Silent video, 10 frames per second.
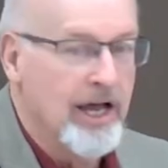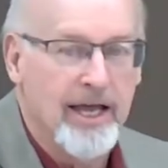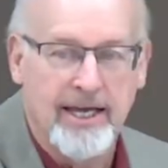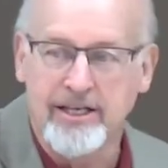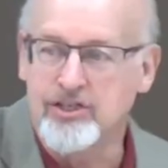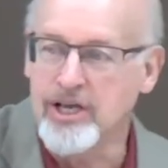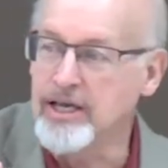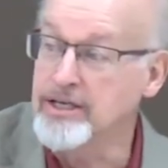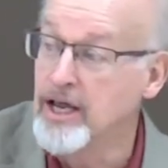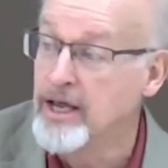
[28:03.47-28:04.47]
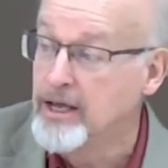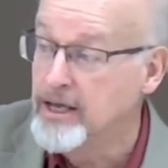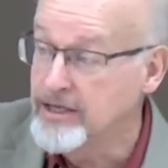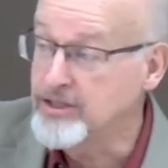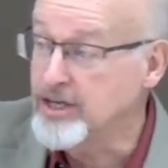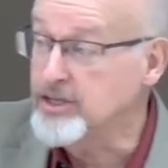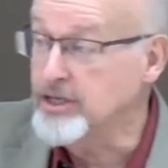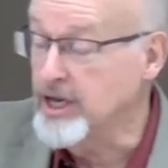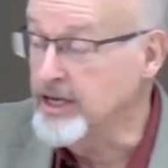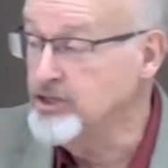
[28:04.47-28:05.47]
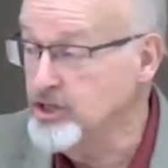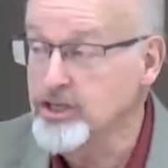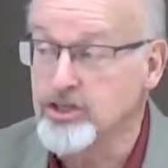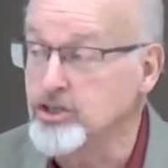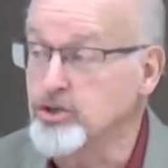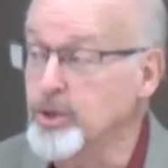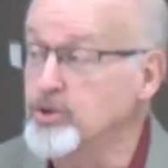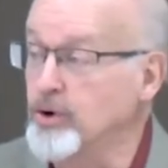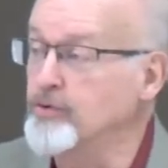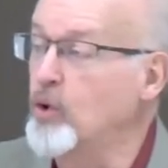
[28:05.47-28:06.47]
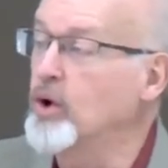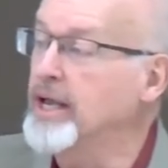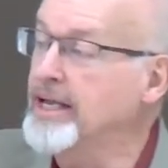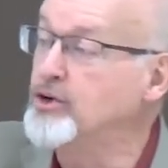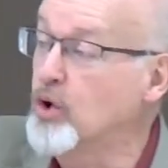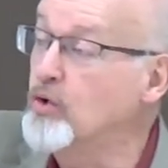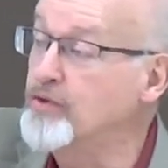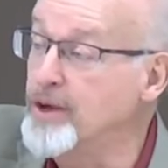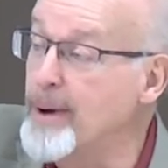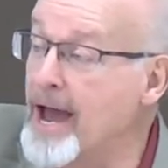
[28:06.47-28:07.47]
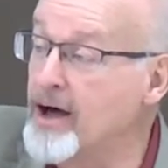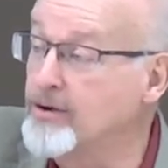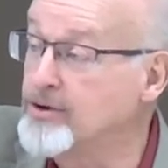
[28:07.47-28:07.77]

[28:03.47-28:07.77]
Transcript: It says in Genesis 3:24, He drove them out.